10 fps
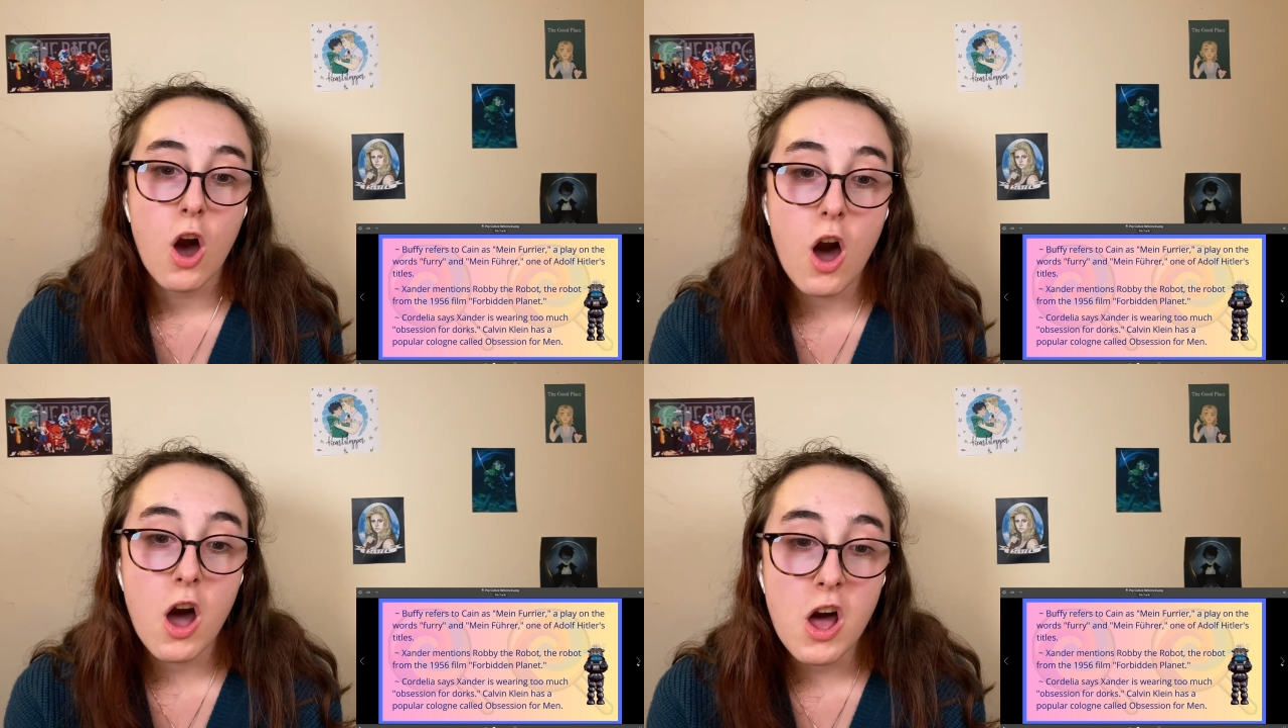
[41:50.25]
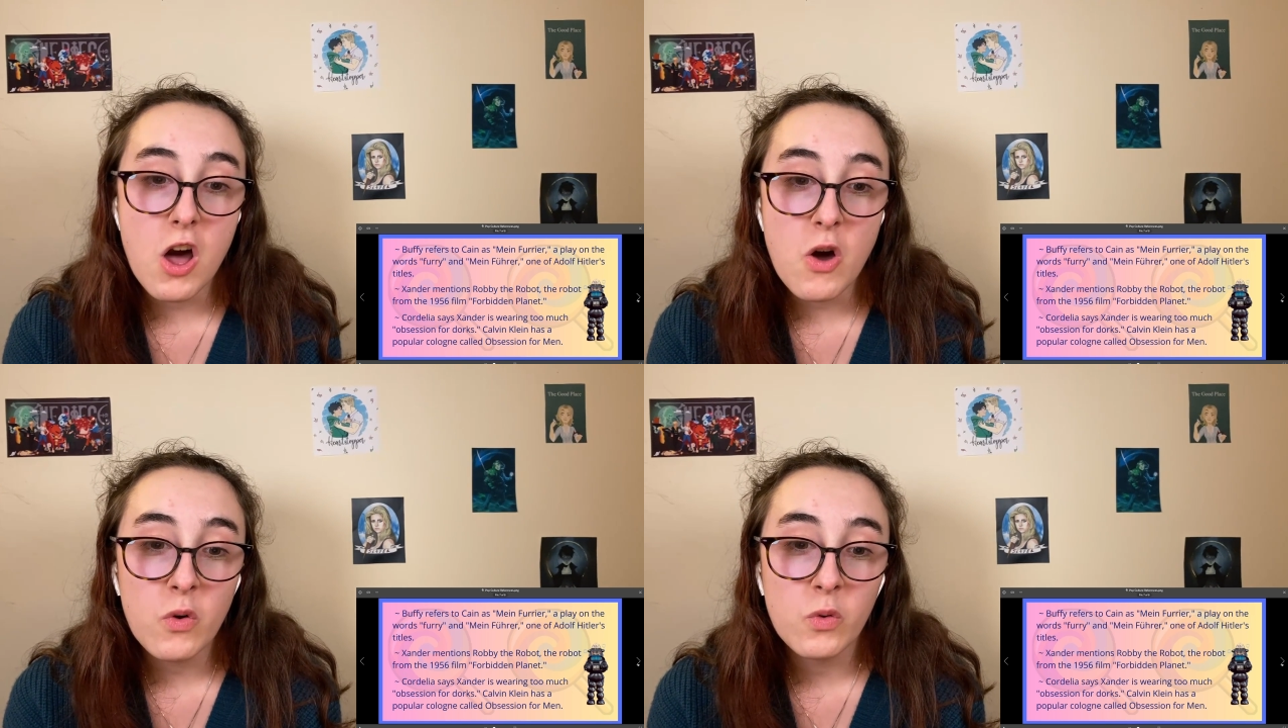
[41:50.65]

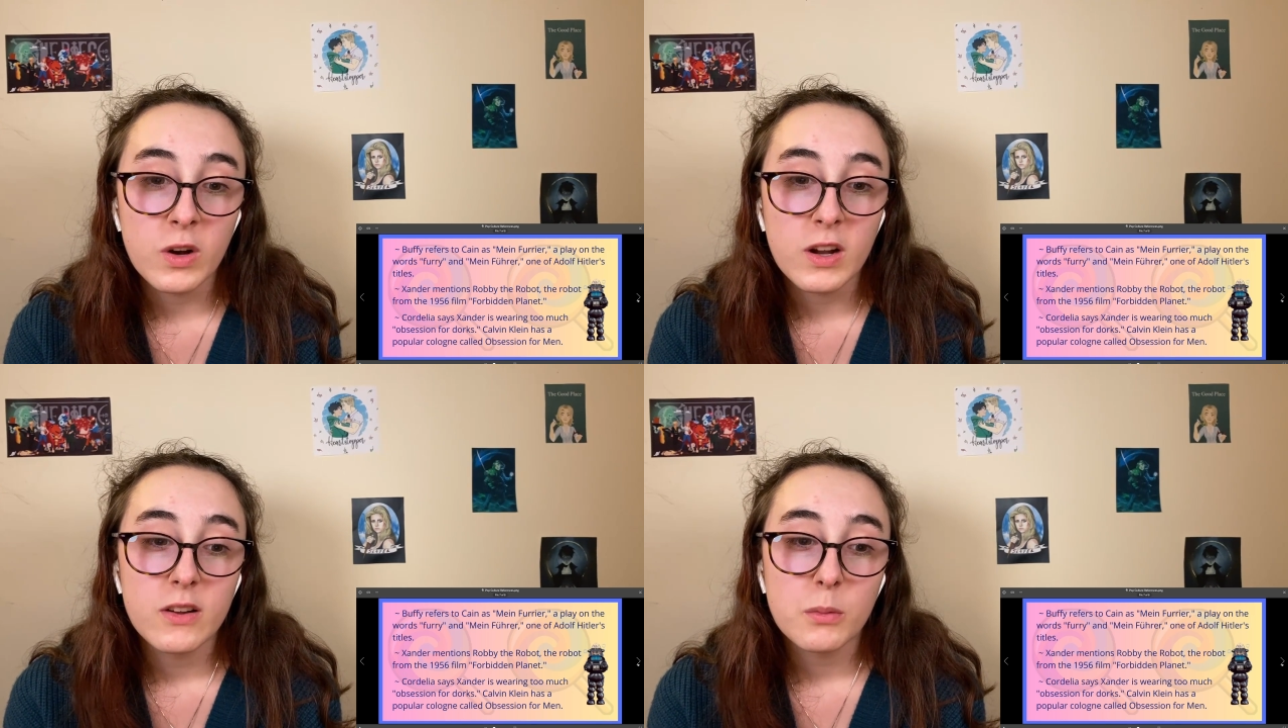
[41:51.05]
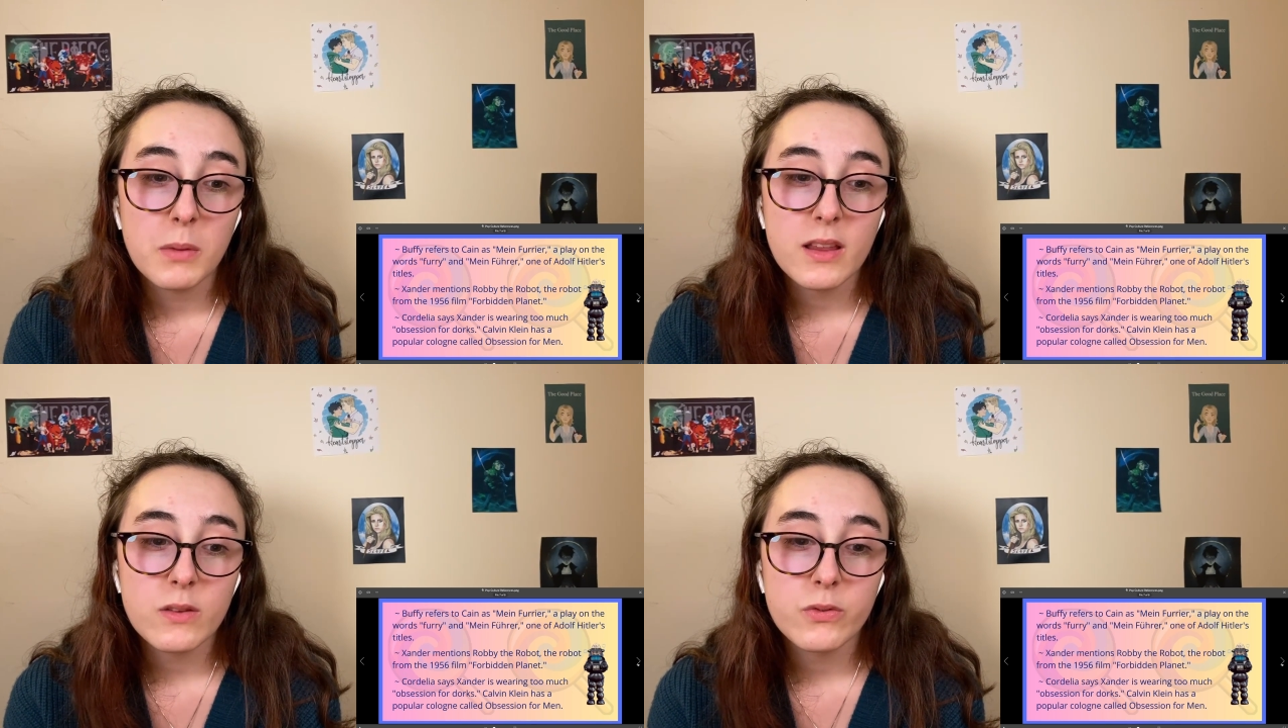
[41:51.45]
Oh,
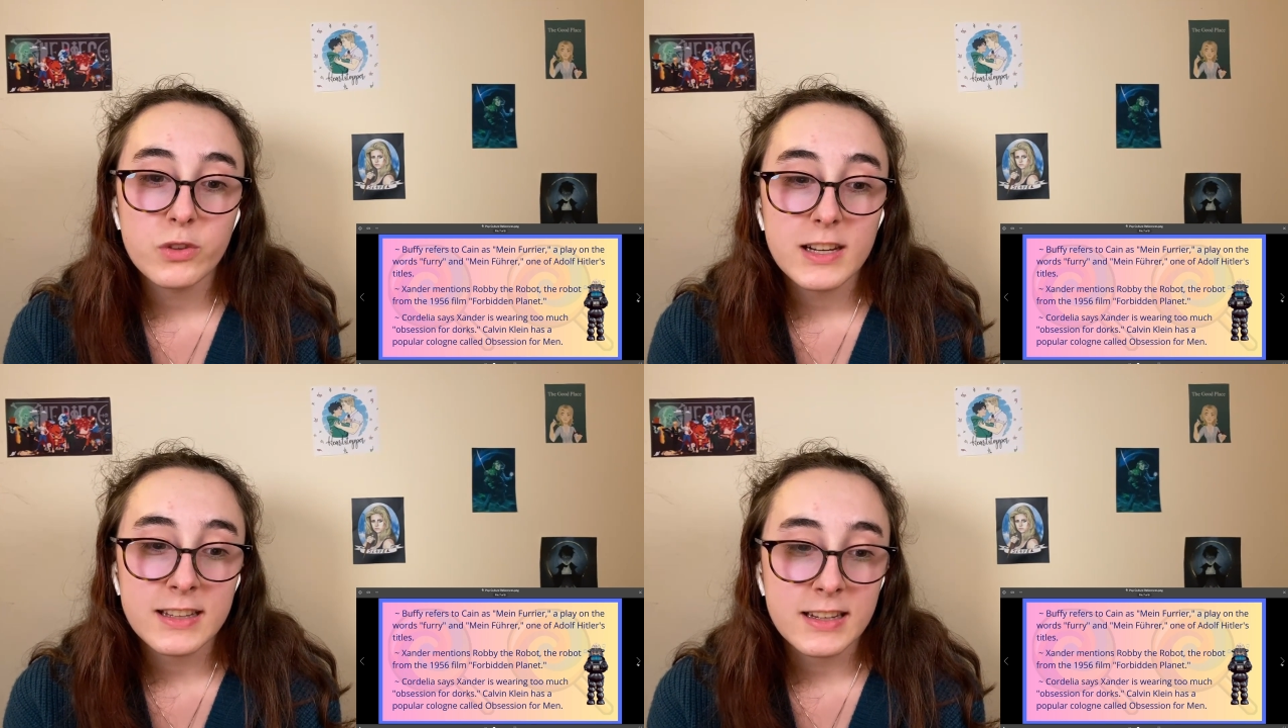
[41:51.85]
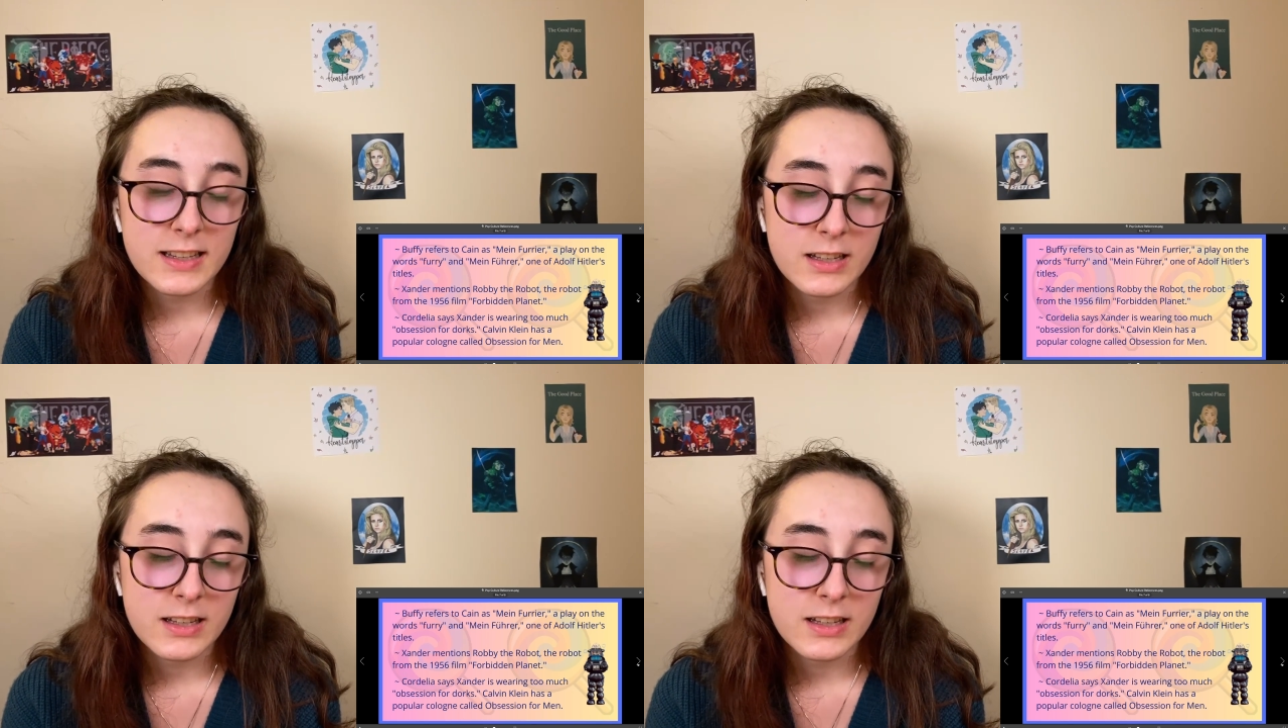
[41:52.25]
Mein Führer.